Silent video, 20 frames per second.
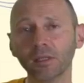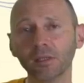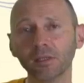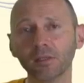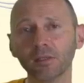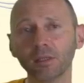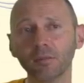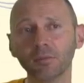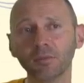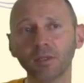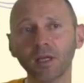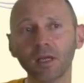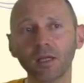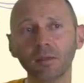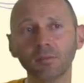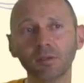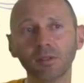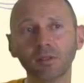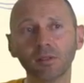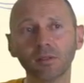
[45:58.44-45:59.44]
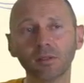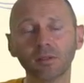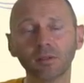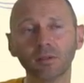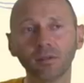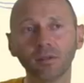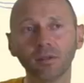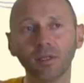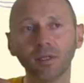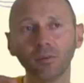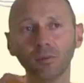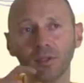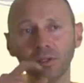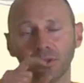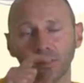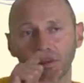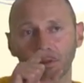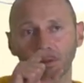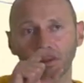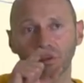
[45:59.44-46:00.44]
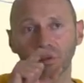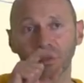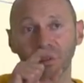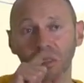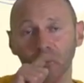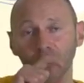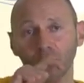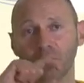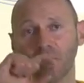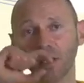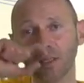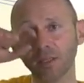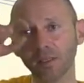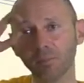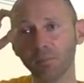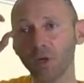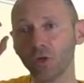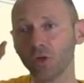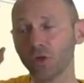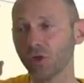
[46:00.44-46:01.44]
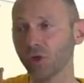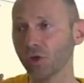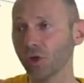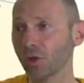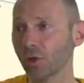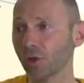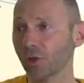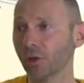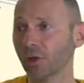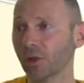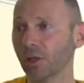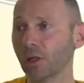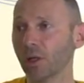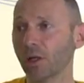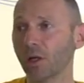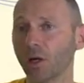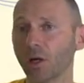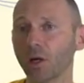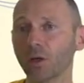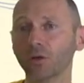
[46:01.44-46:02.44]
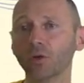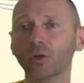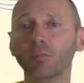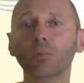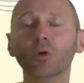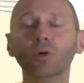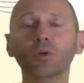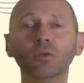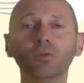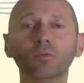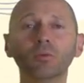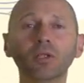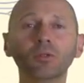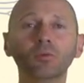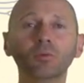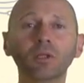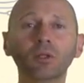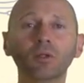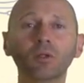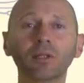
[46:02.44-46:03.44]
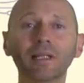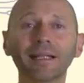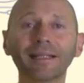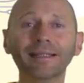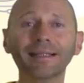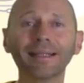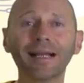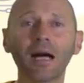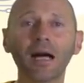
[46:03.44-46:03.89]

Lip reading: sometimes there is a natural expansion on the bone, what we call an